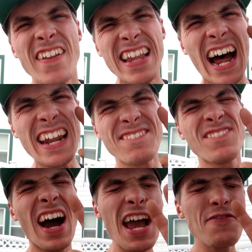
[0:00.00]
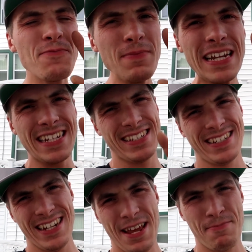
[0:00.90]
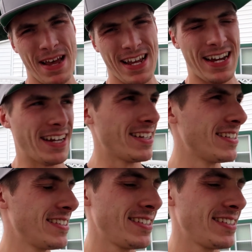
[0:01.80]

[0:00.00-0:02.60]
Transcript: Not five minutes and it came back on.